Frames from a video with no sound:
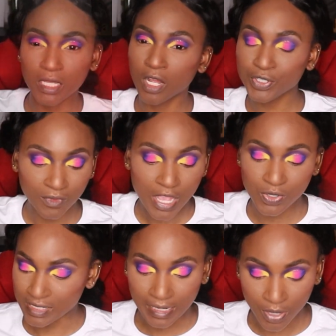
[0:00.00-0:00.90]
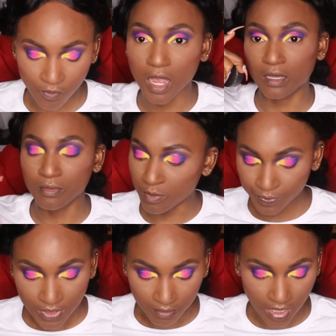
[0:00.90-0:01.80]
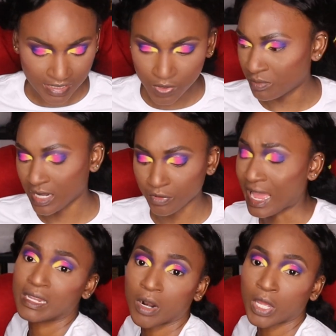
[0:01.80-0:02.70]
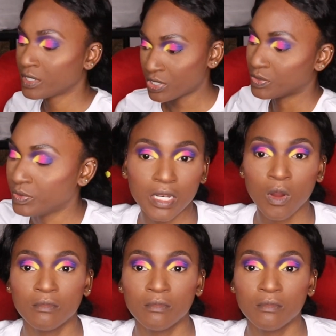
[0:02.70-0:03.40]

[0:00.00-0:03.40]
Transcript: So a little secret, your girl loves highlighter, and after I added those 3